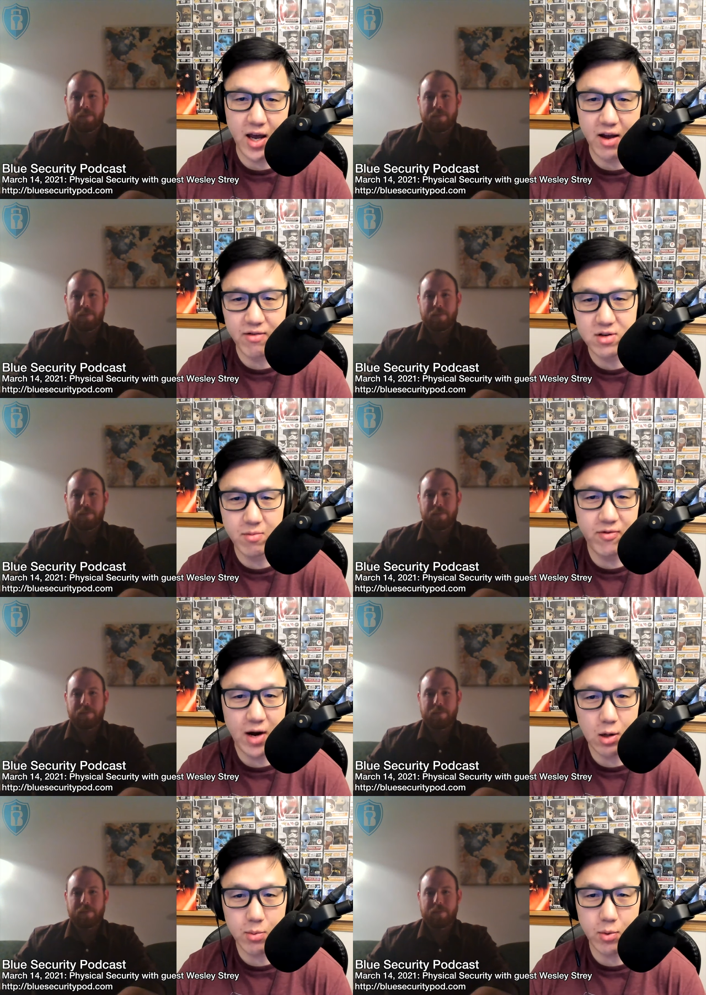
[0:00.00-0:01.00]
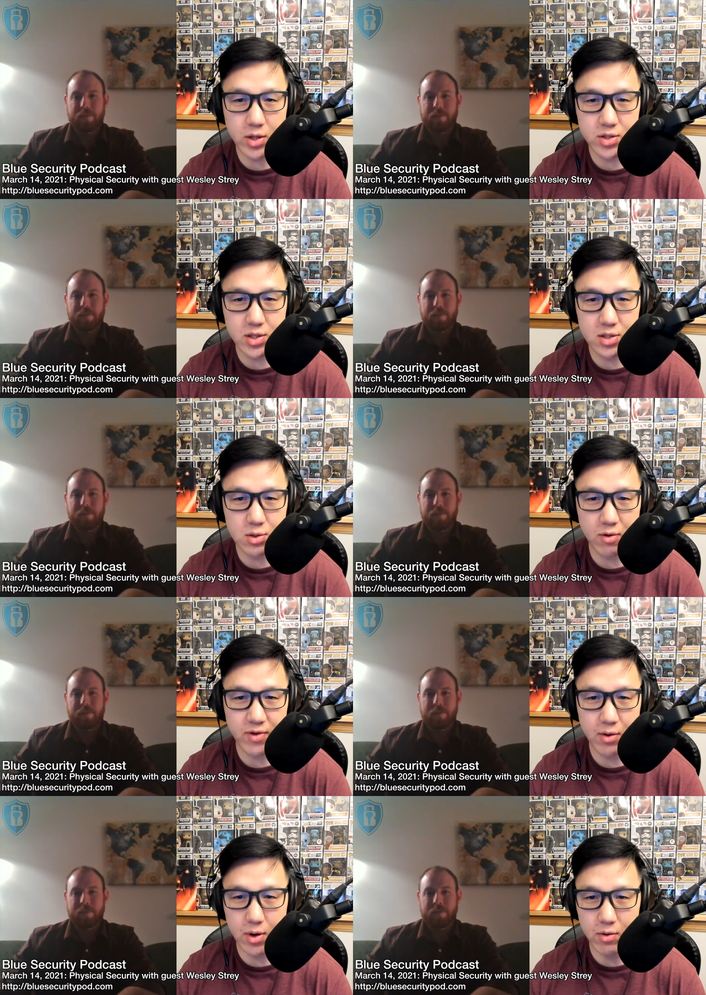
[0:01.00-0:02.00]
Speaker 1: have some follow up questions or
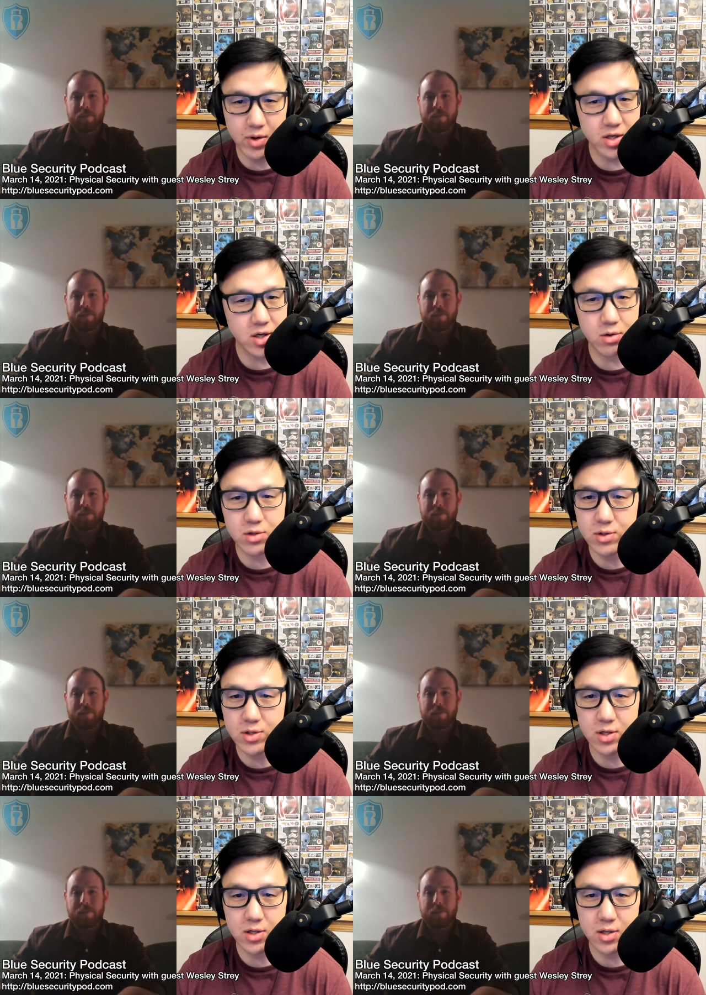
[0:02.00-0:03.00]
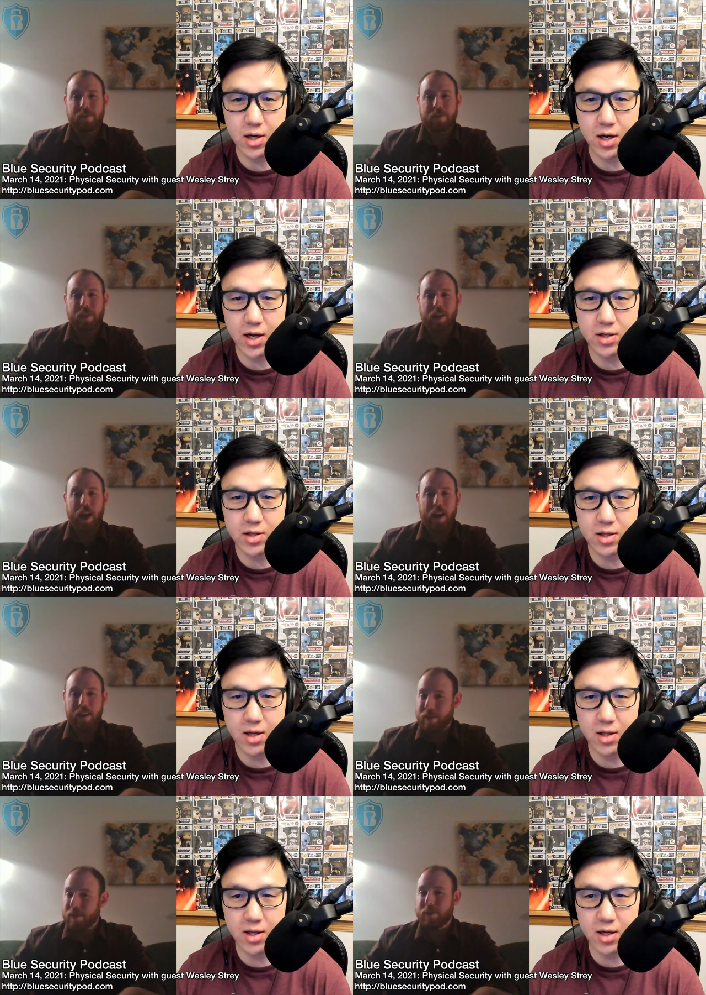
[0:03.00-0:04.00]
if they want to reach out to you? Uh, I,
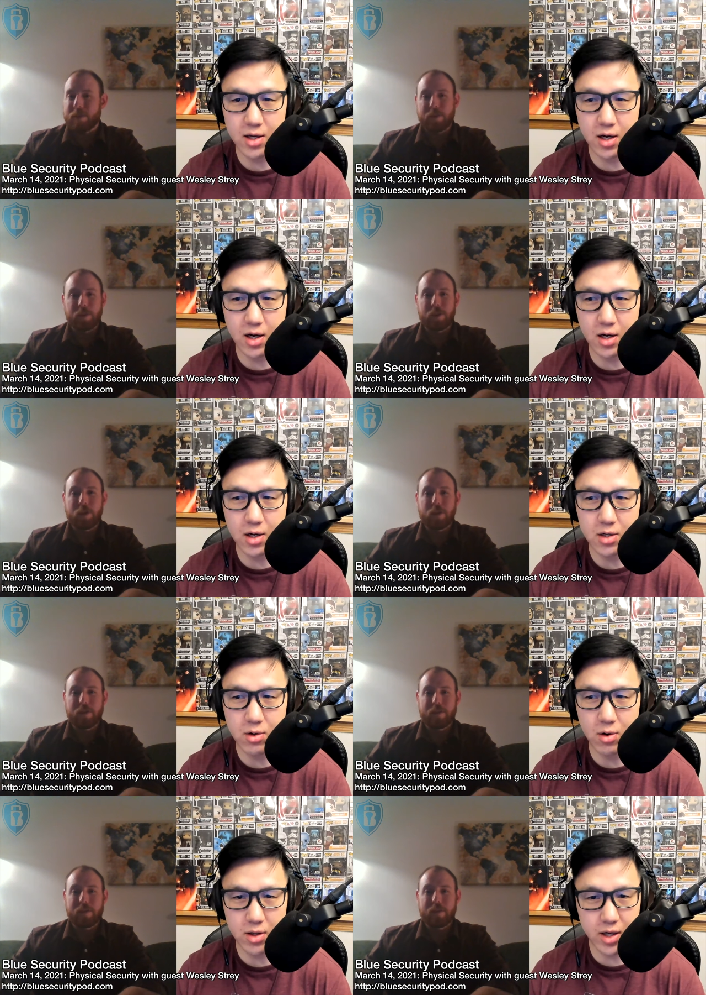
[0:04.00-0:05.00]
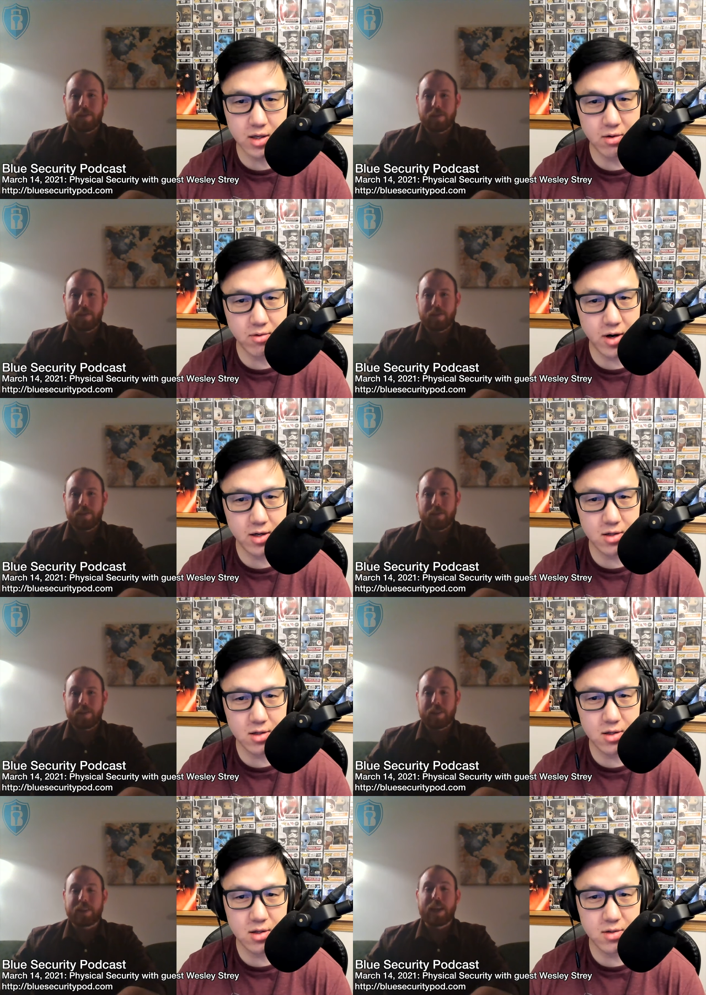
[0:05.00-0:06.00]
I think uh, you're on LinkedIn, right?
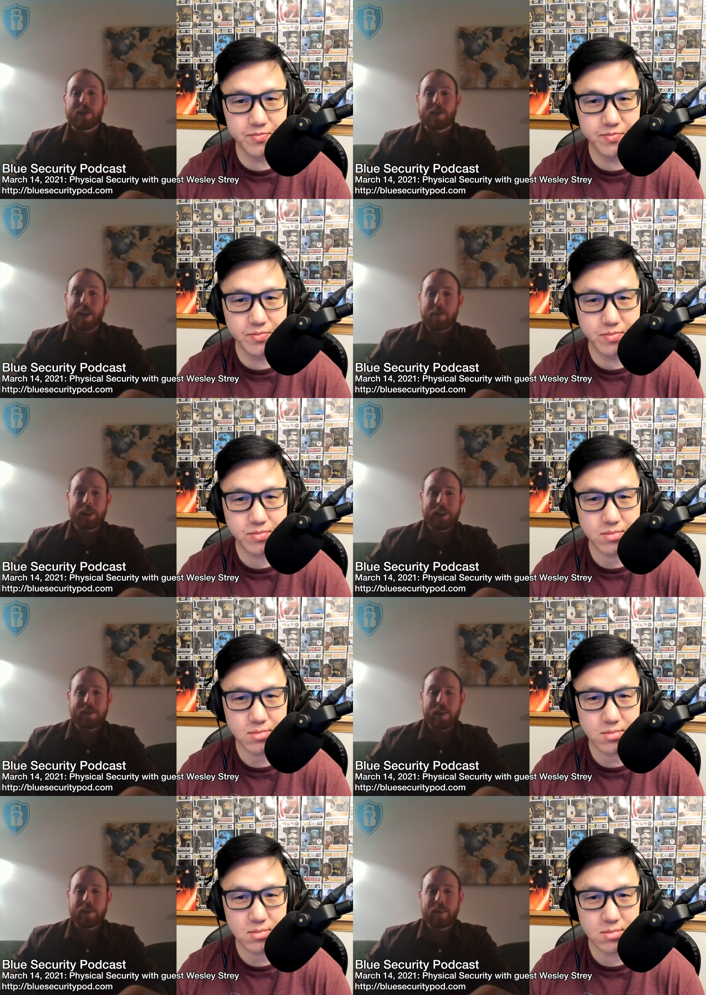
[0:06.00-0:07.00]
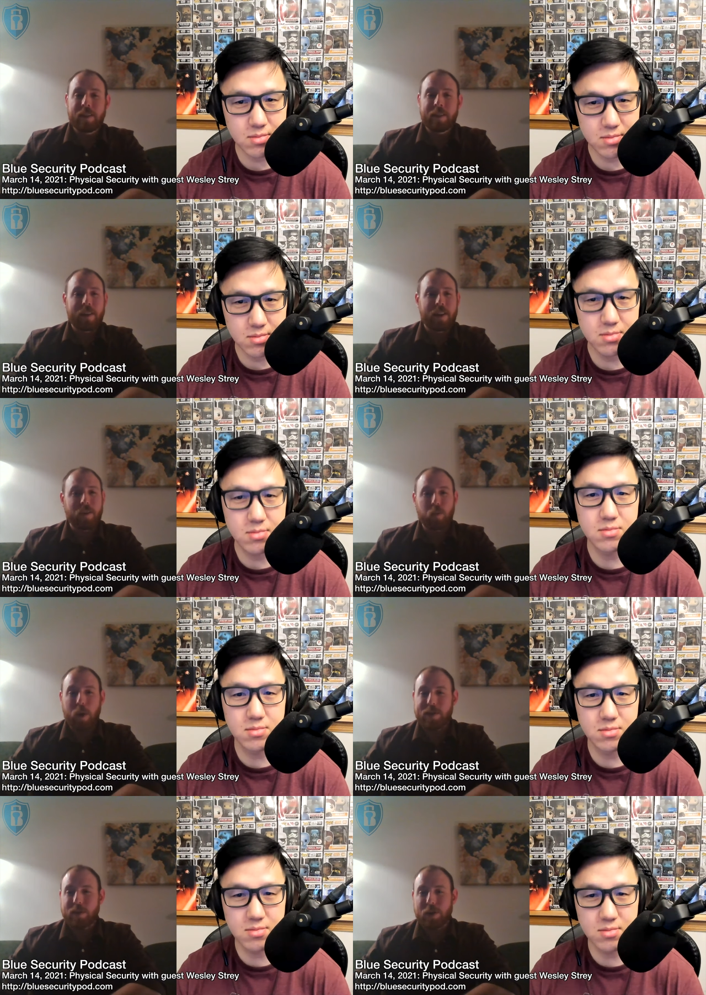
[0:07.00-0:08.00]
Speaker 2: Yes, I am LinkedIn. Uh,
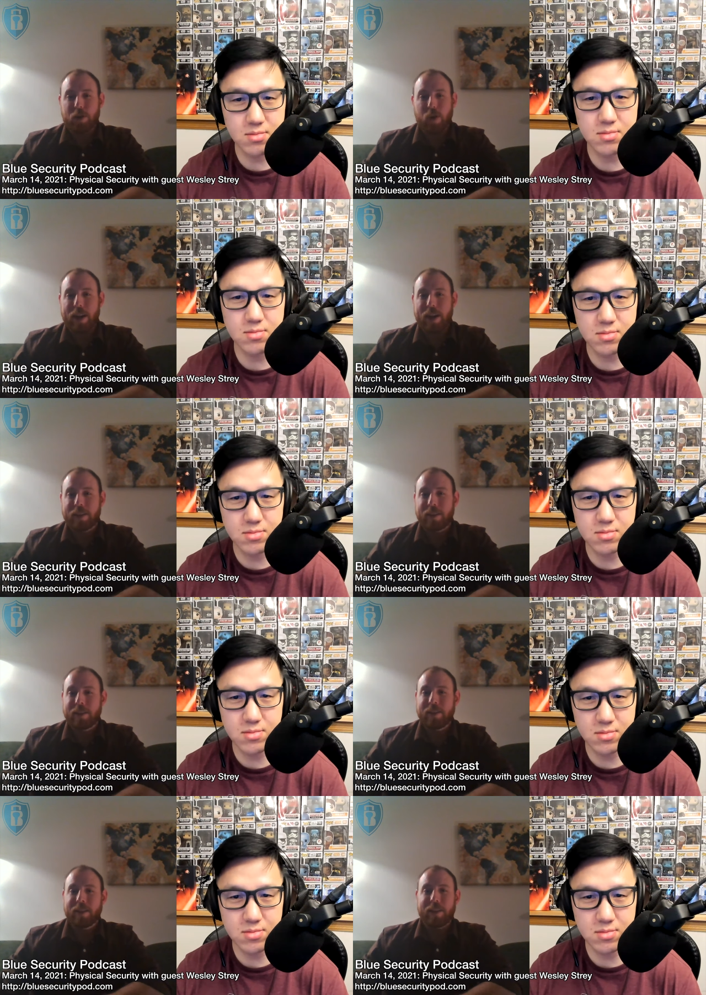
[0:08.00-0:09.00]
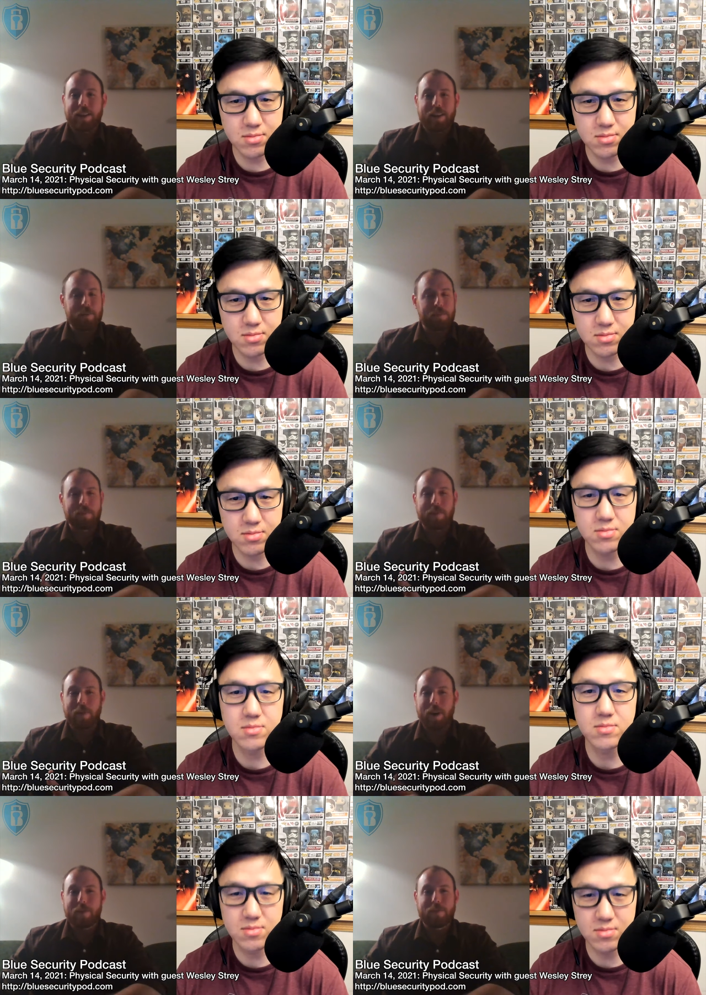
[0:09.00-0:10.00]
Wesley Strey. Um,
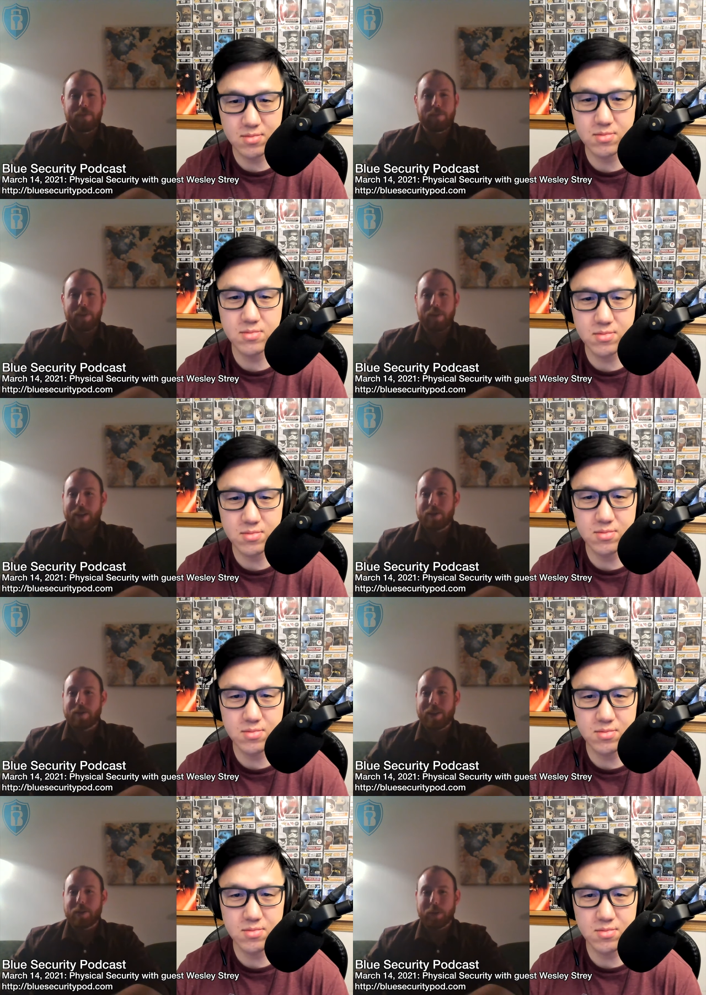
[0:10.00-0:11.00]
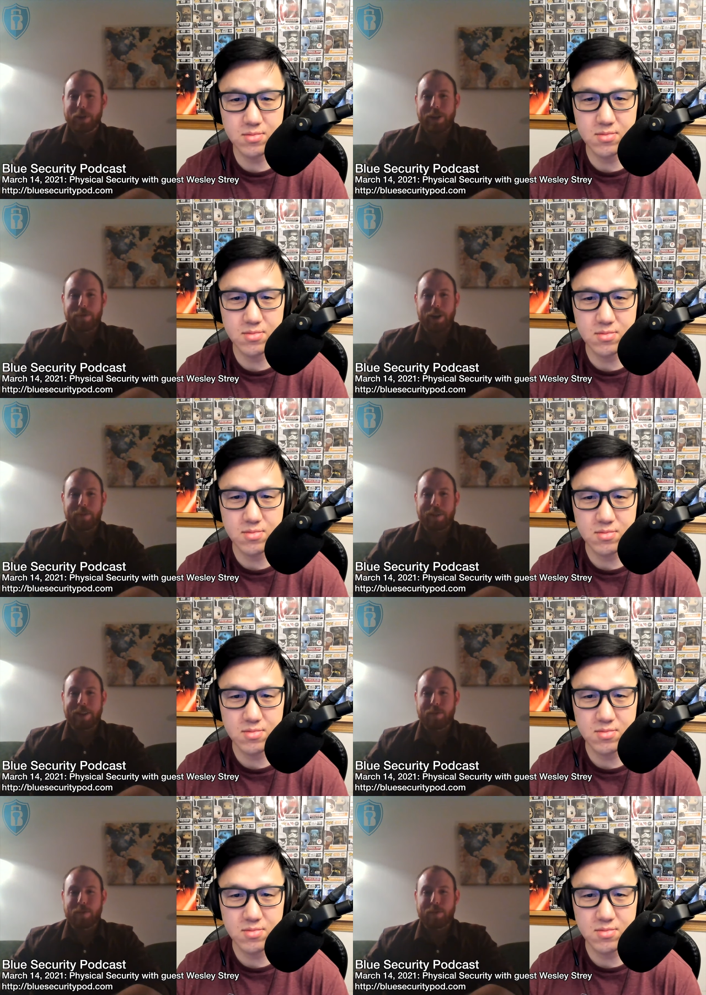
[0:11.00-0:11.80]
you know, that's that's where you can find me. That's